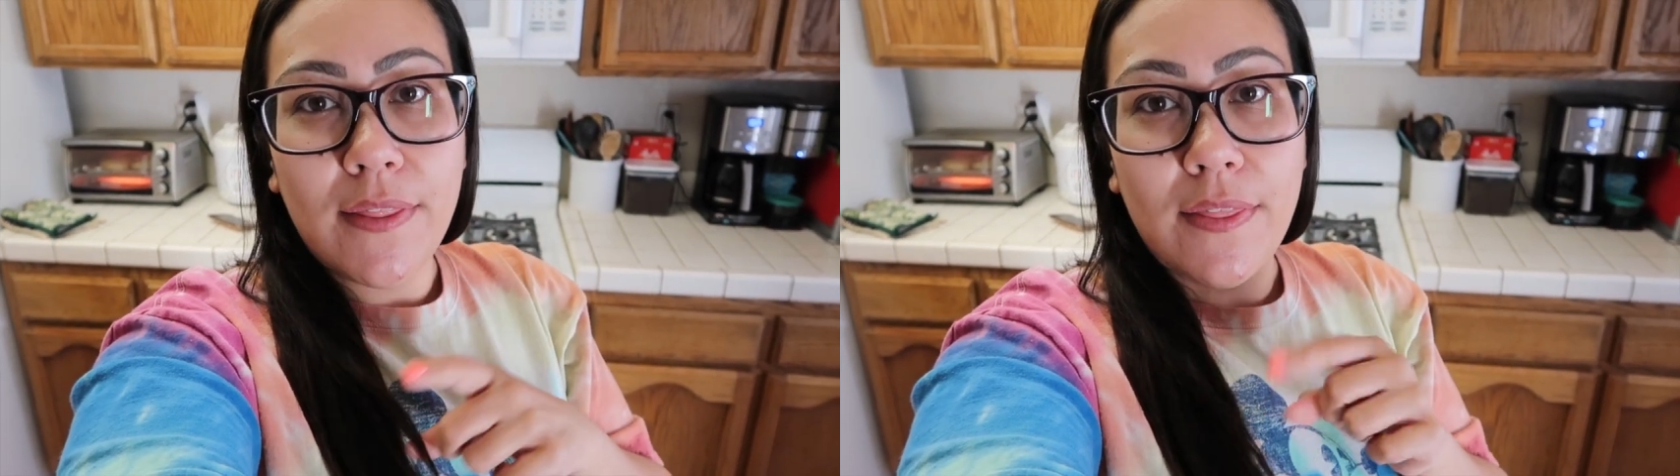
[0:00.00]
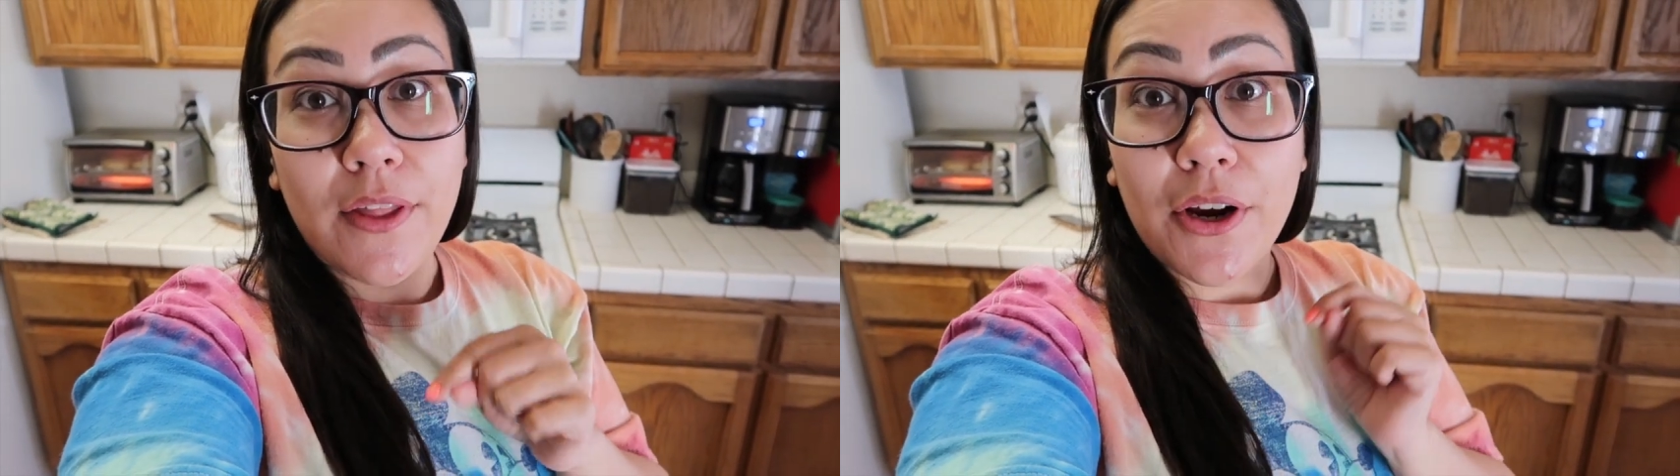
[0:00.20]

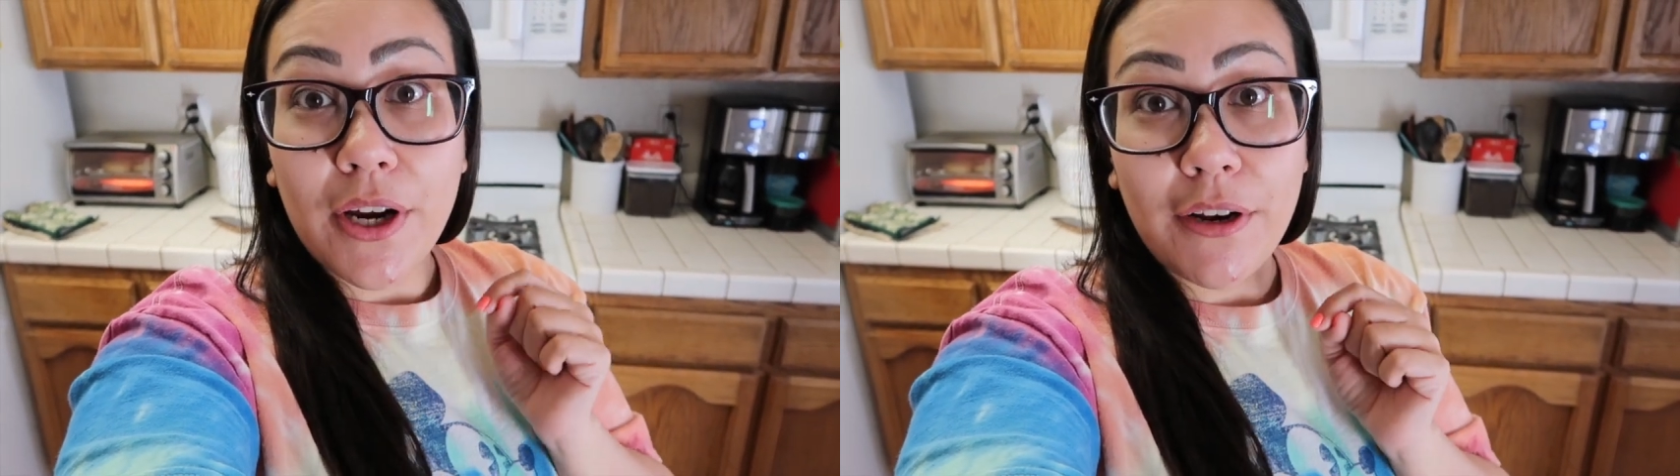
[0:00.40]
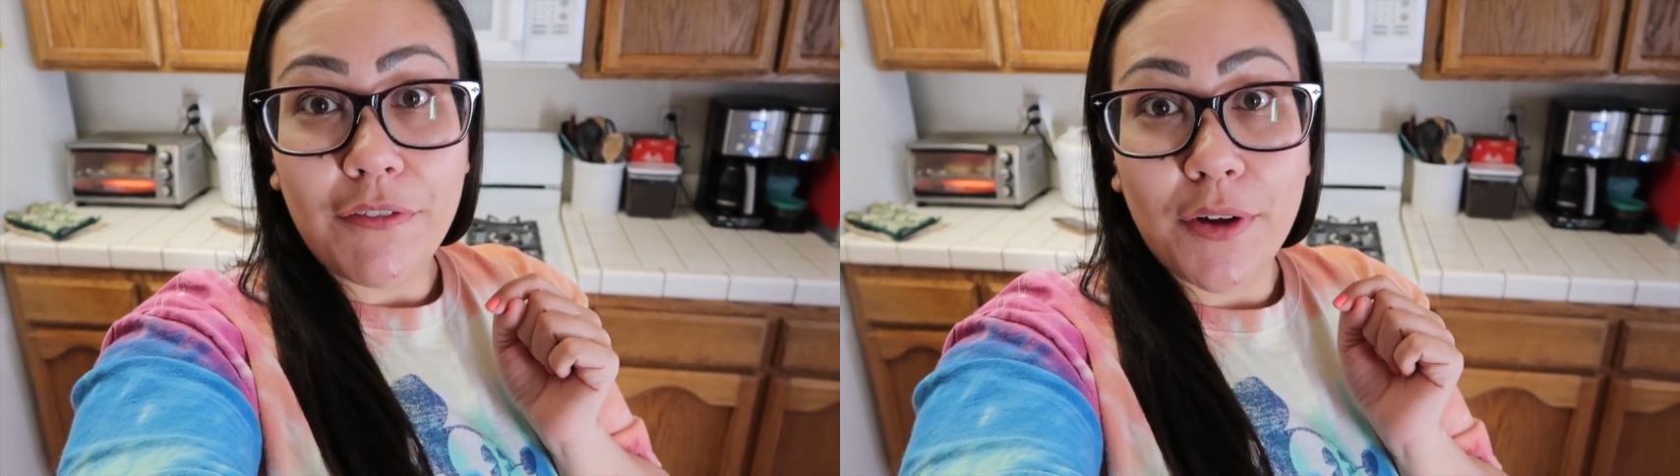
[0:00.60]
and then they're
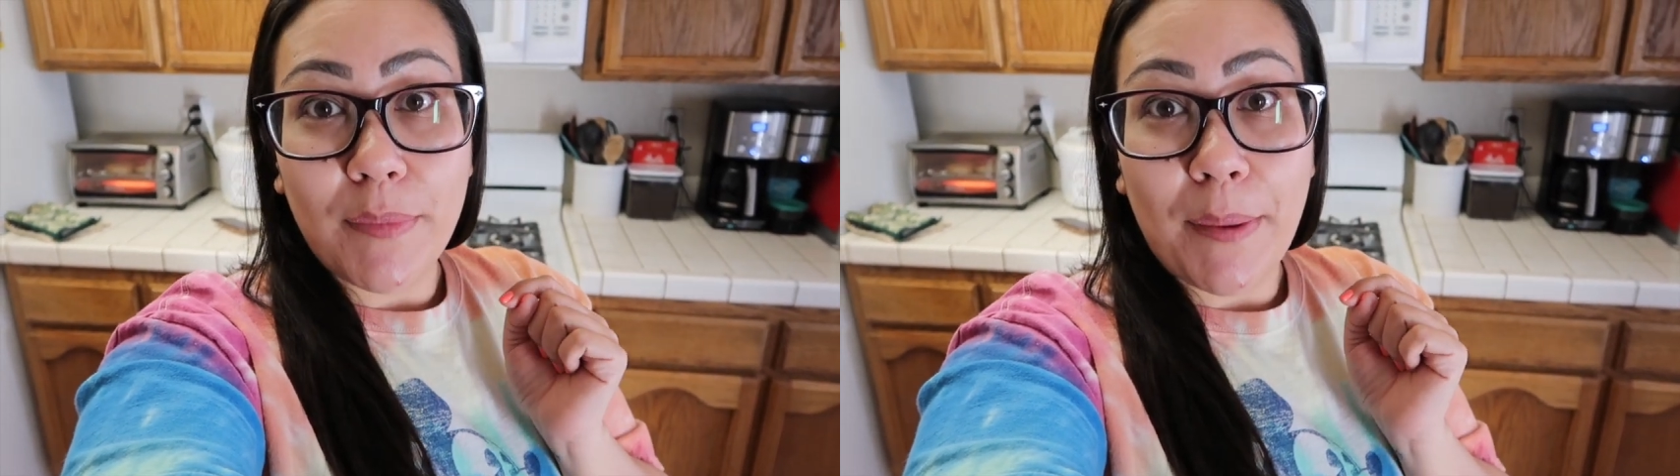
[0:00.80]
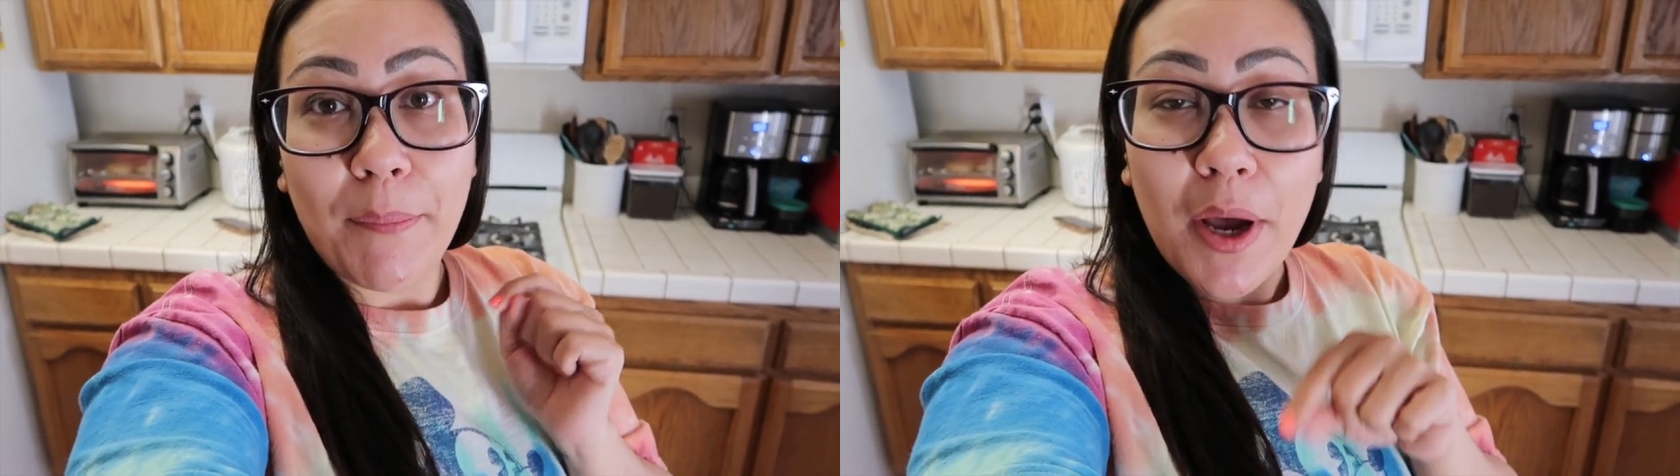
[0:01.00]
gonna
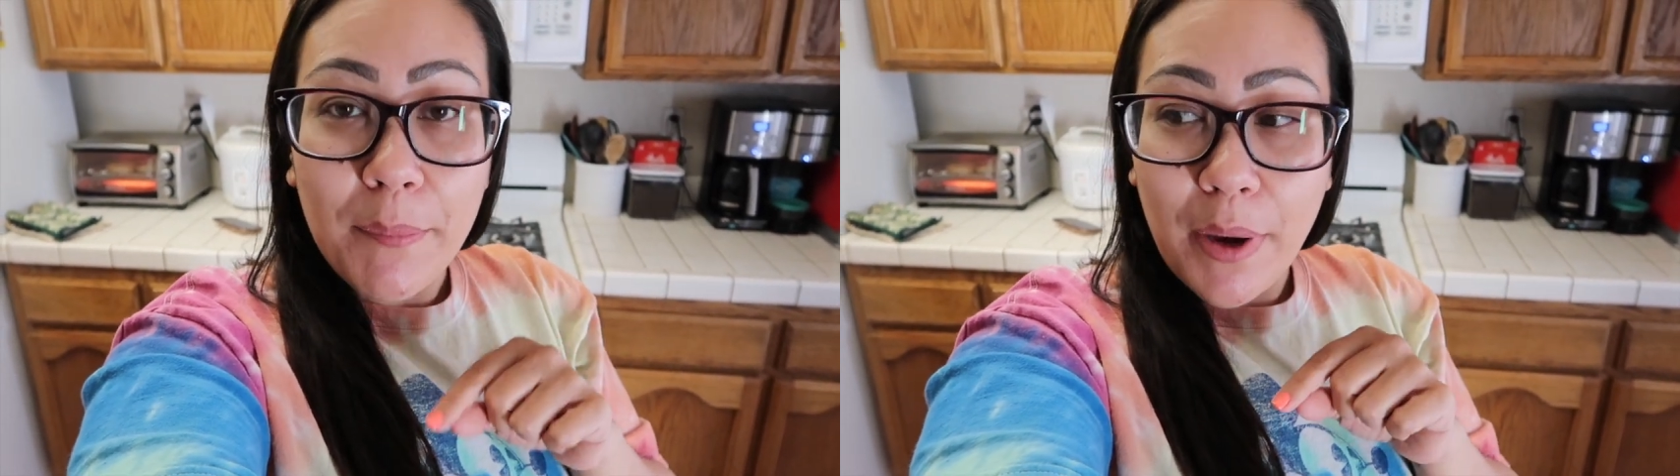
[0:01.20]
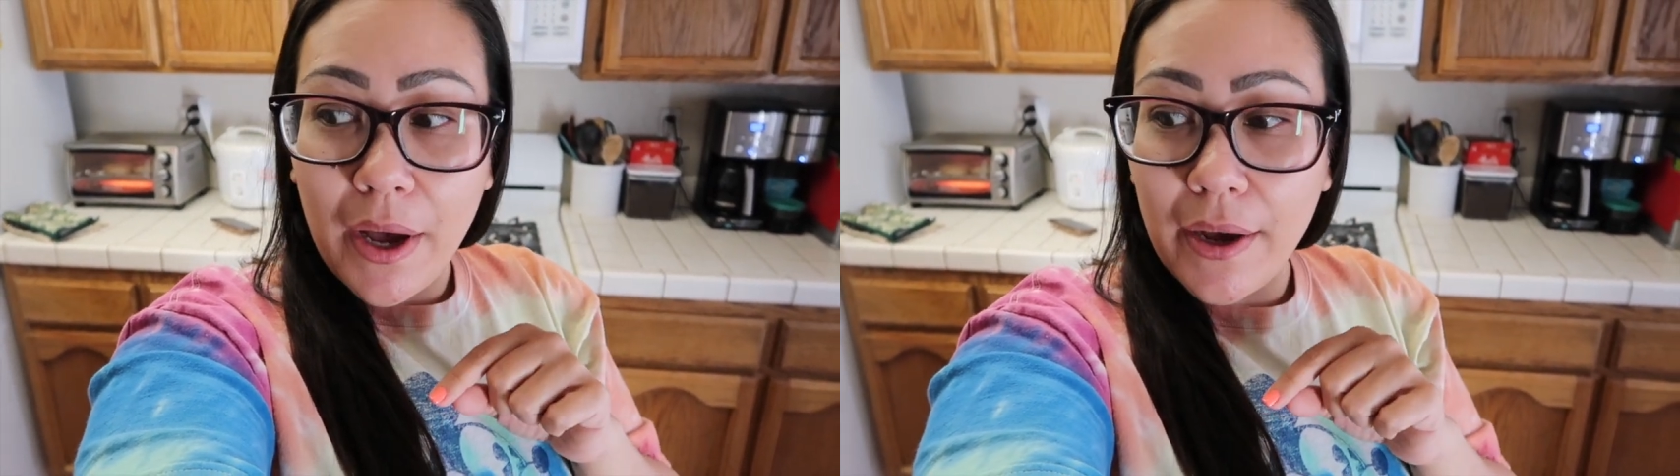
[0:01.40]
film a
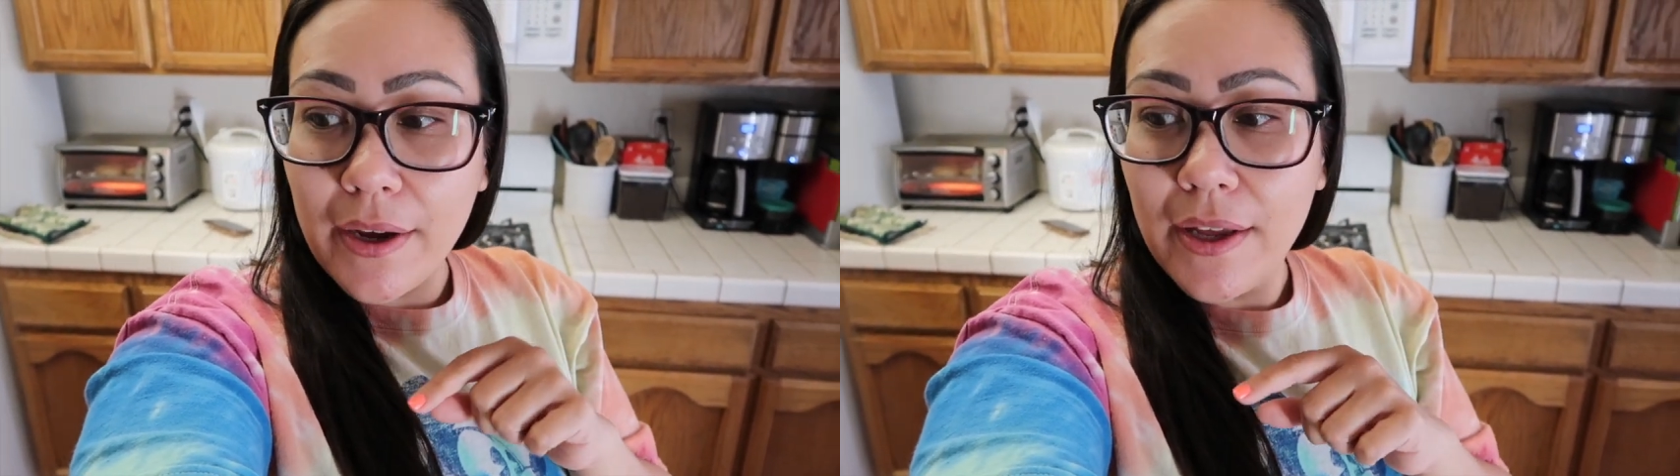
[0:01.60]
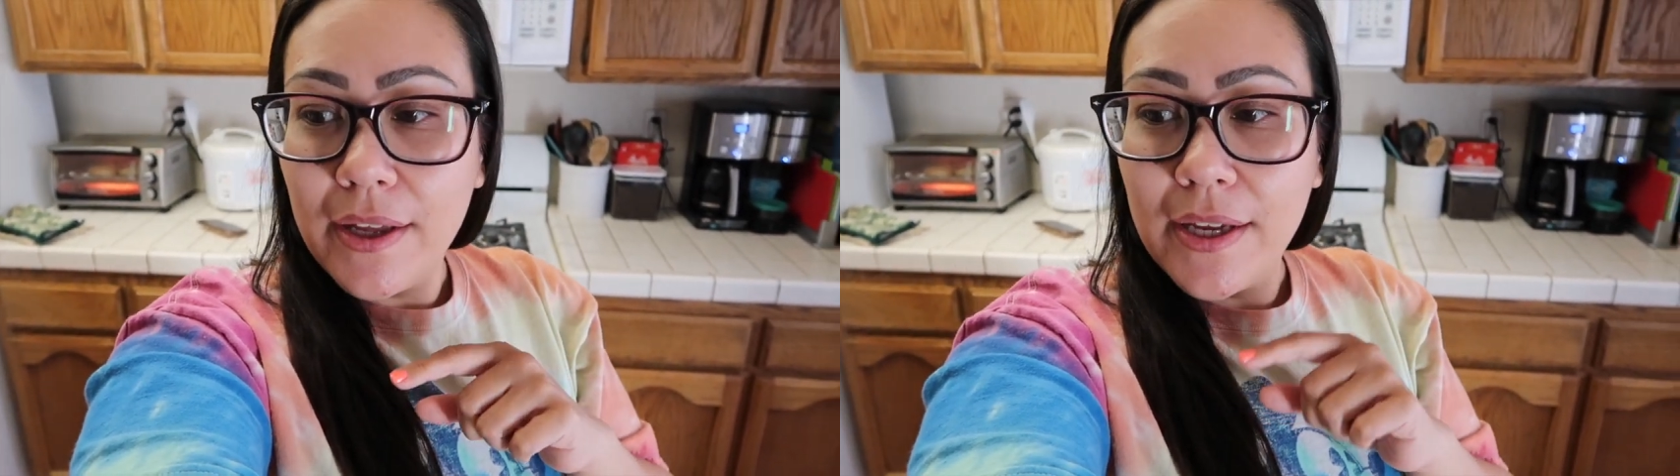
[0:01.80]
mukbang.